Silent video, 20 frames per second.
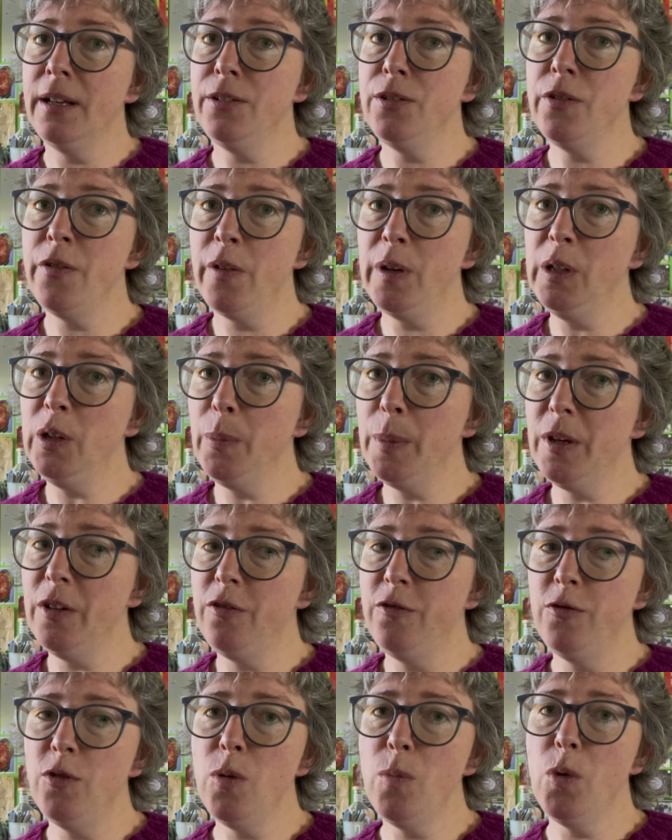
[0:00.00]
do have a little bit of
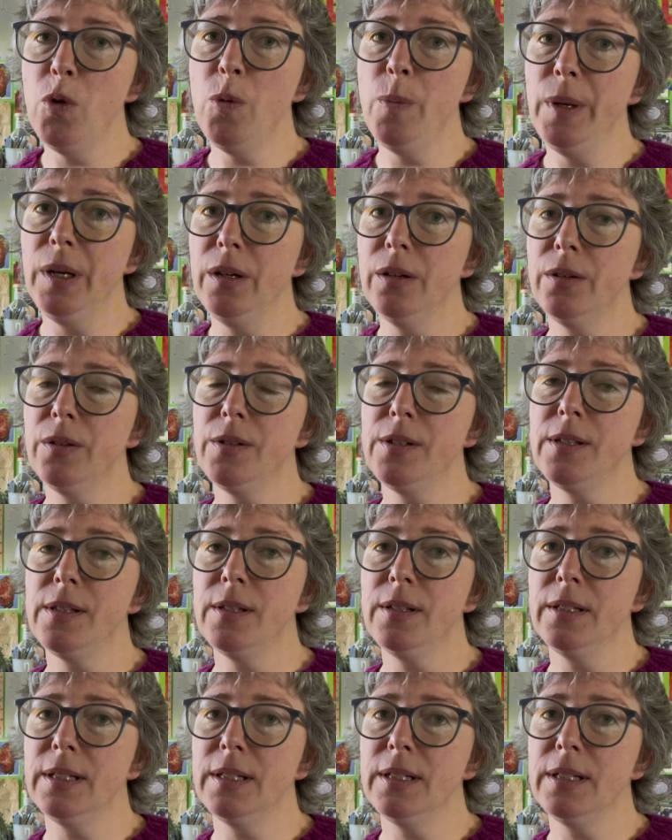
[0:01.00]
FOMO because